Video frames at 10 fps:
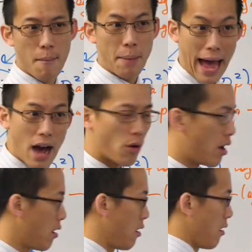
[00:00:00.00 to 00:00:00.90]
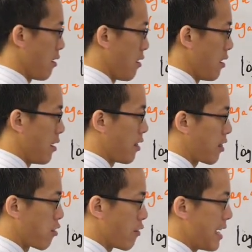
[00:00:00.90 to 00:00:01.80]
power.
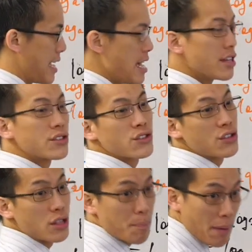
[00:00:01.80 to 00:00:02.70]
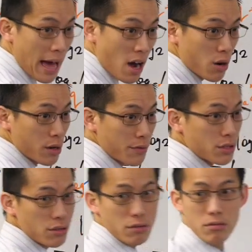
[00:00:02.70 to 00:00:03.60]
3 to the power of
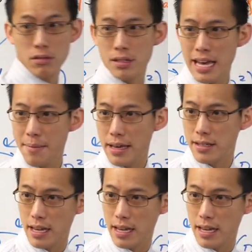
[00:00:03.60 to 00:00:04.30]
2. Does that make